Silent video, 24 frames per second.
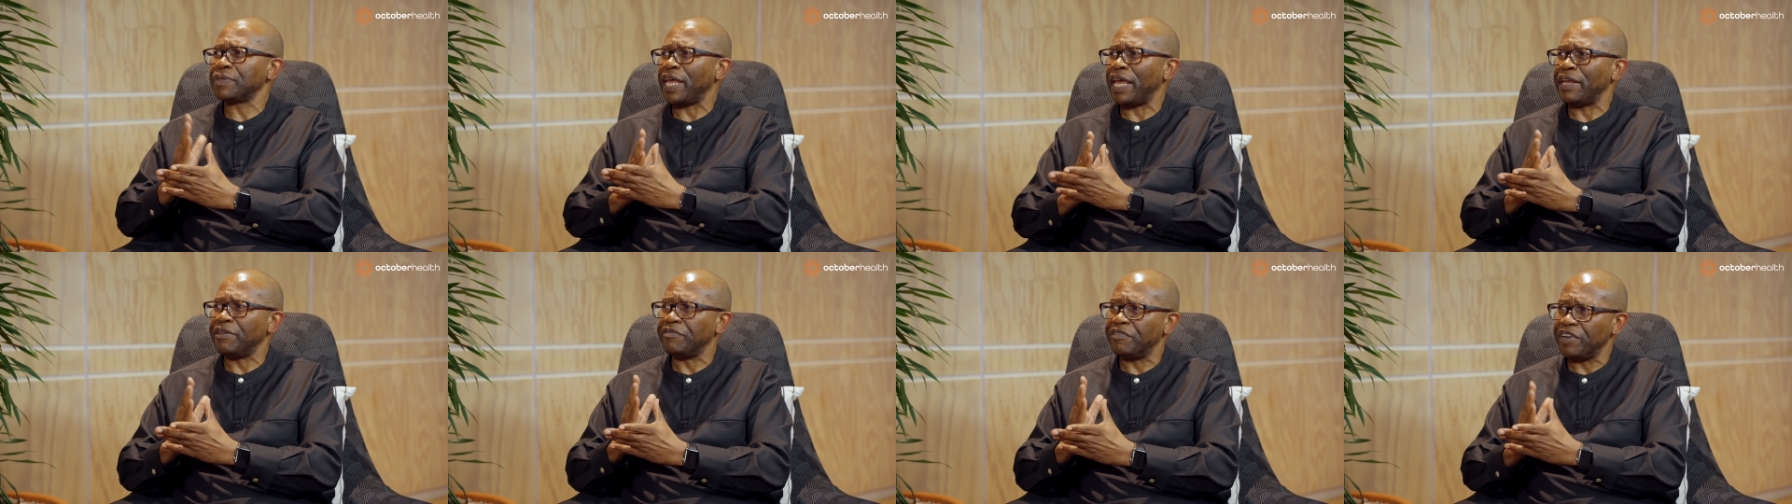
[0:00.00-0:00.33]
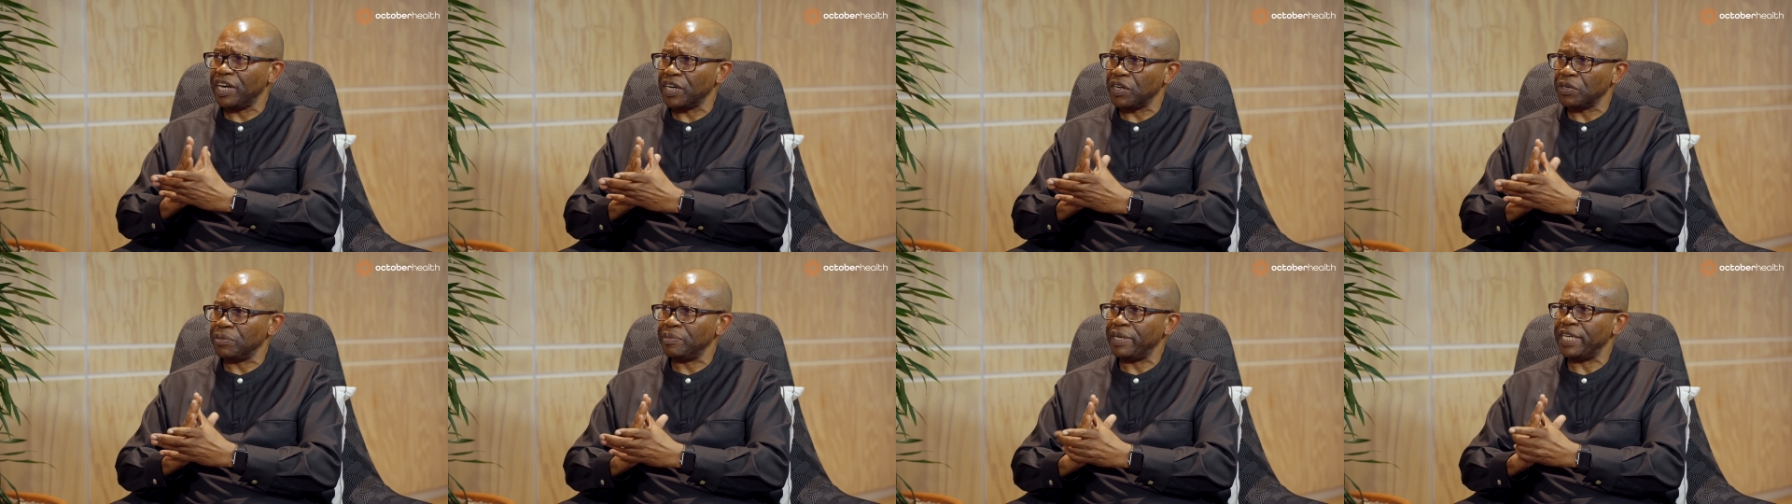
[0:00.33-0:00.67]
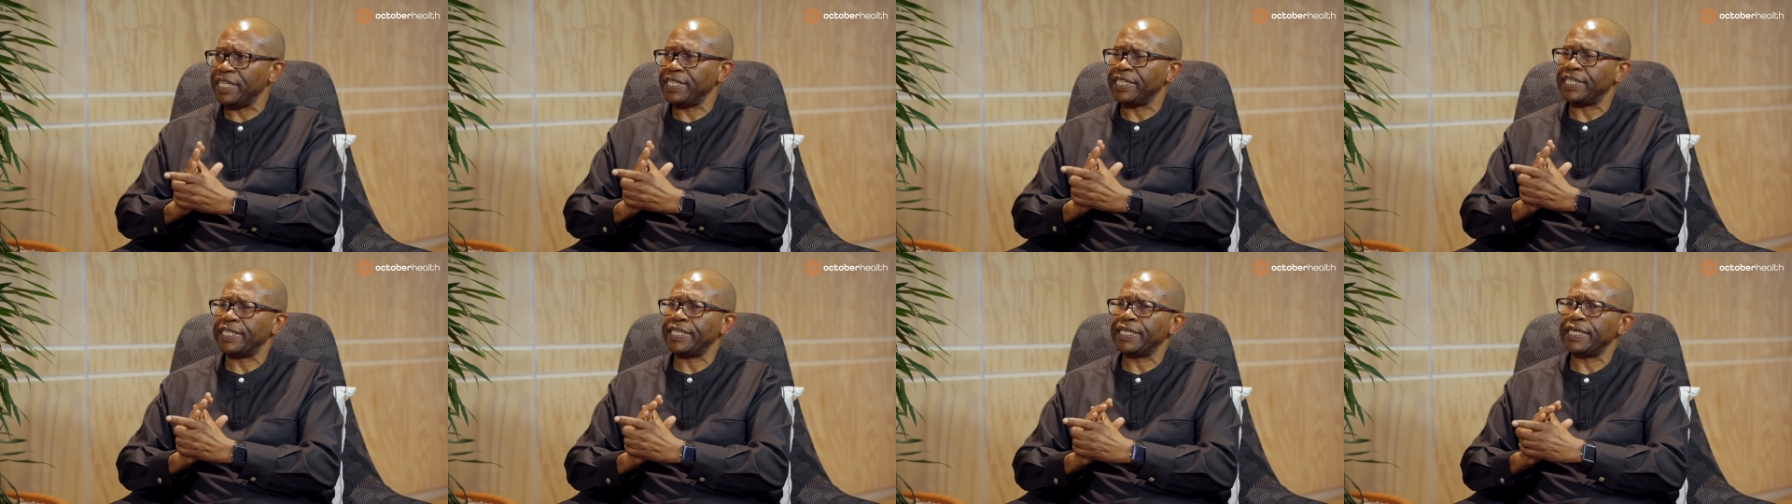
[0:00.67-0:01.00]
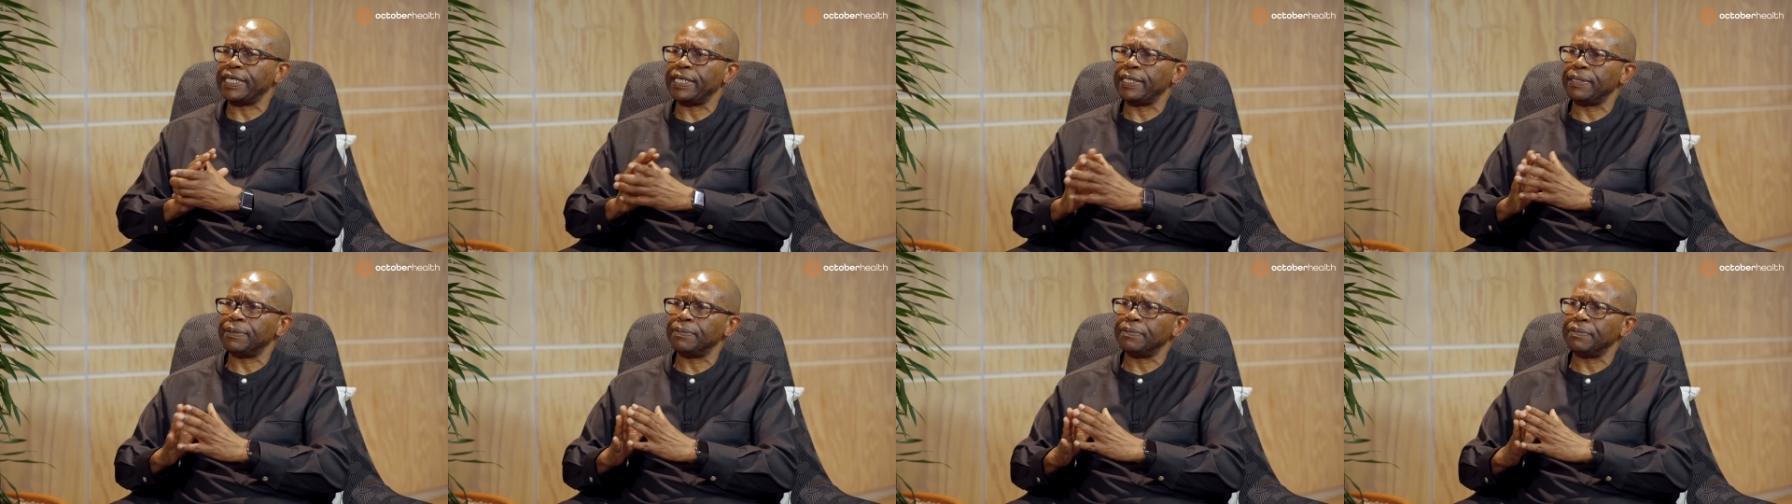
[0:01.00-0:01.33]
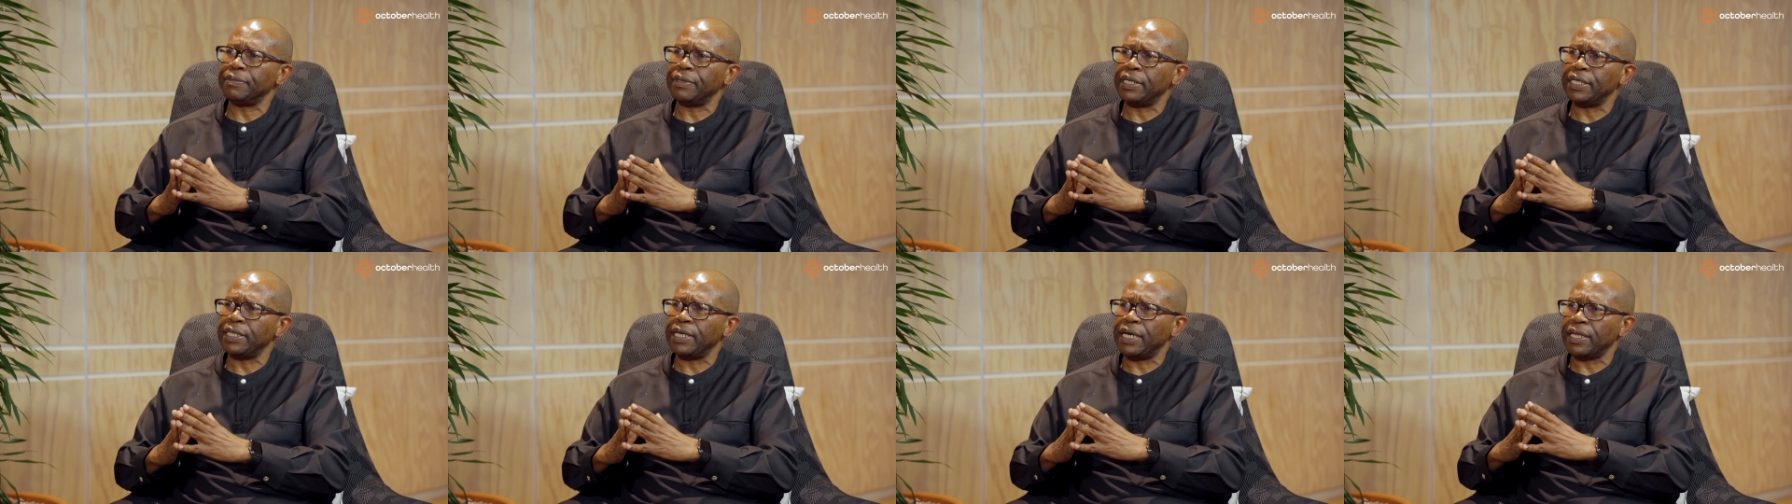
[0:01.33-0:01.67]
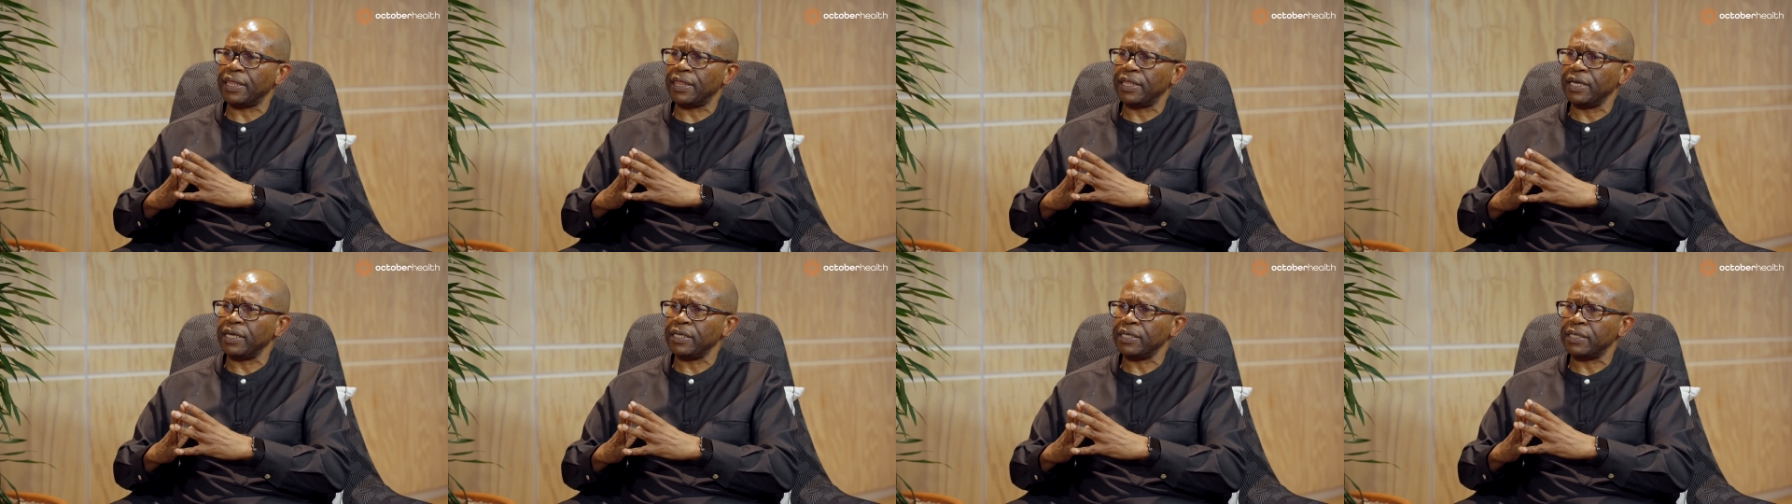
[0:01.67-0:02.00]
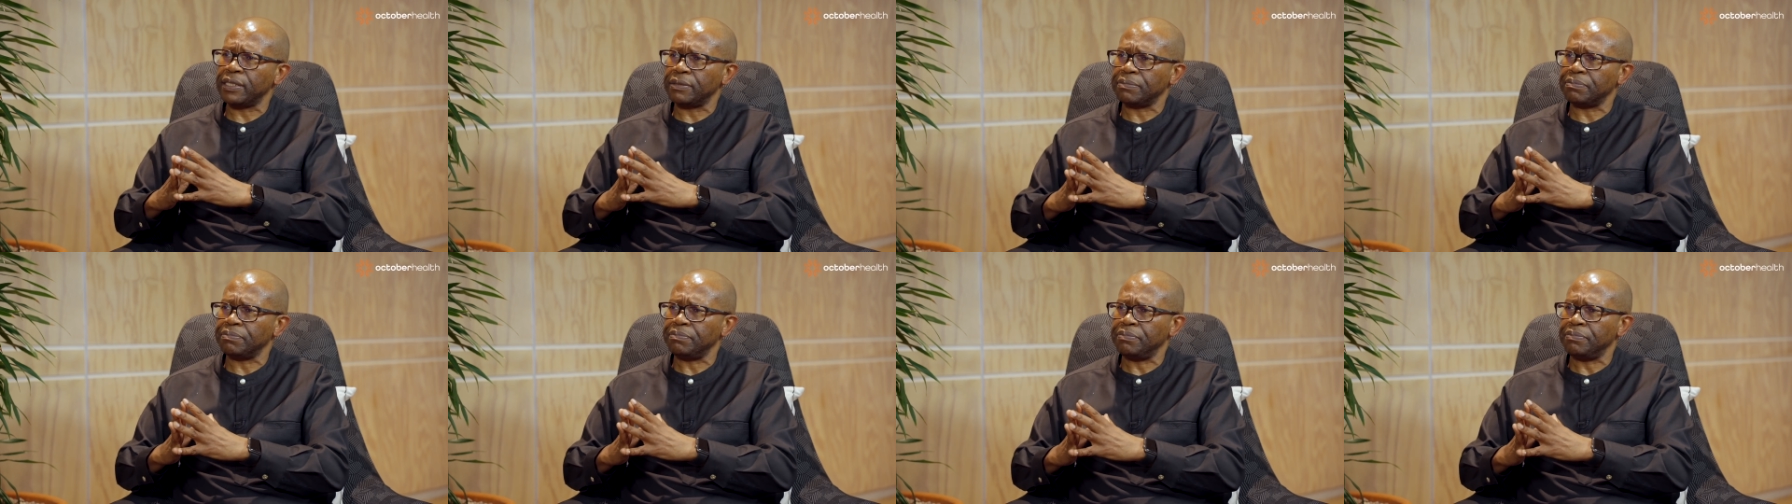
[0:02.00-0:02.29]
environment, and I think